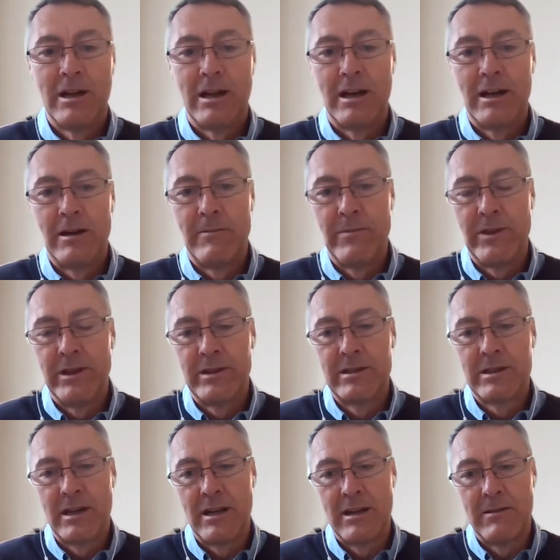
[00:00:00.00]

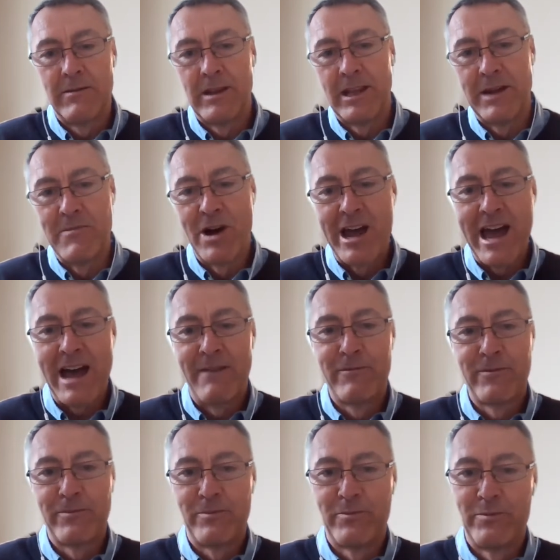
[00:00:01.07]
that they might
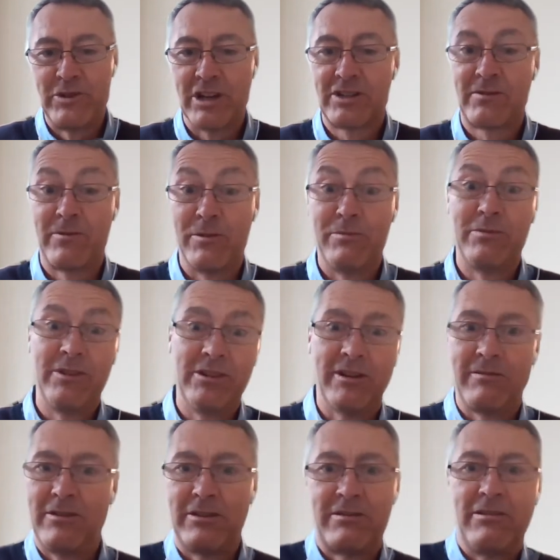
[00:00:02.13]
have just from
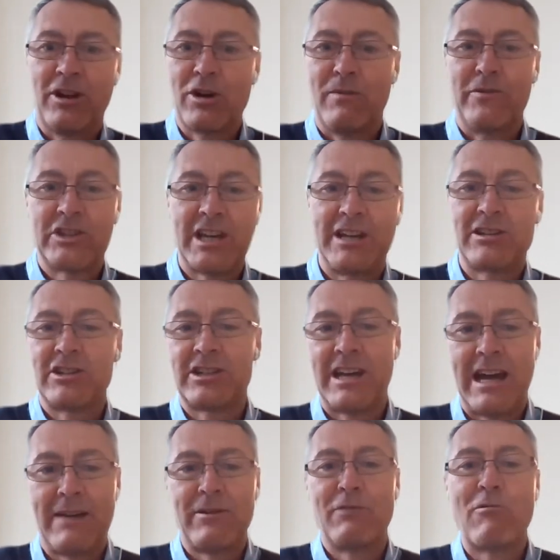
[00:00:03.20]
the conversations they're
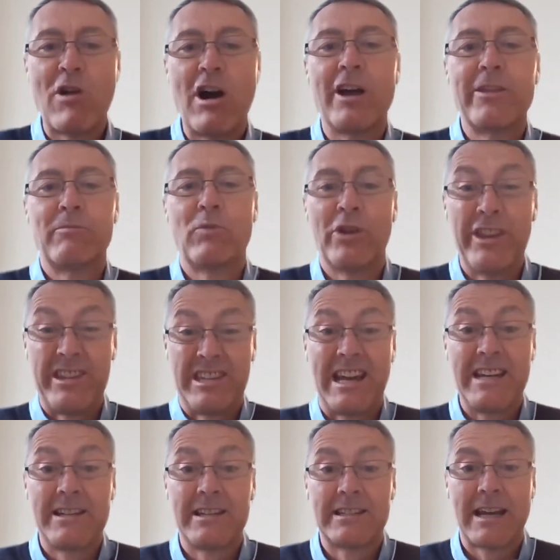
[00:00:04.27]
having, rather than what the
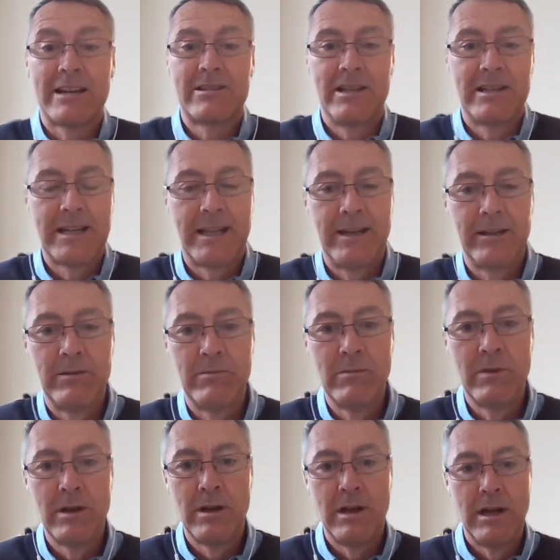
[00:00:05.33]
data is actually telling them.
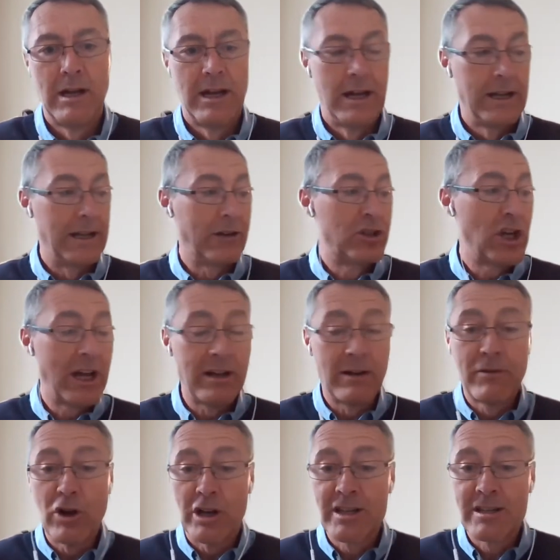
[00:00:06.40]
Now, Jen,
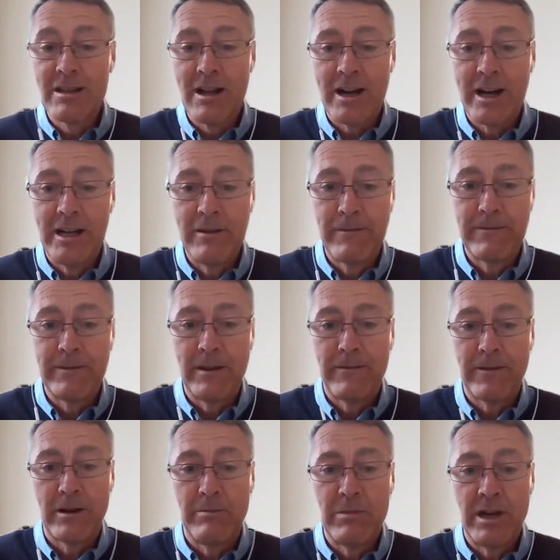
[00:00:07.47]
I've got a slide
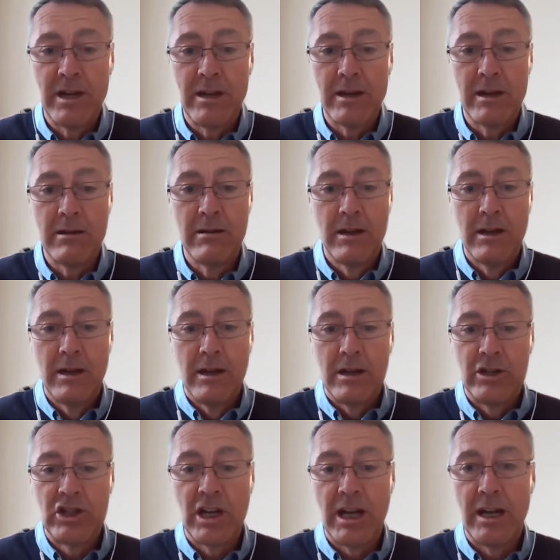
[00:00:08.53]
if I may
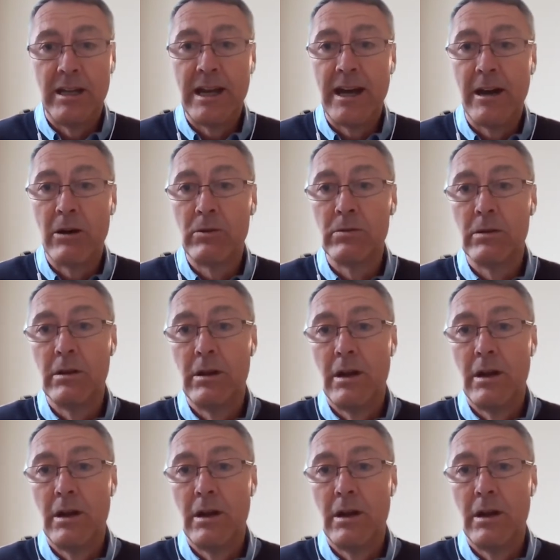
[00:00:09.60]
share now.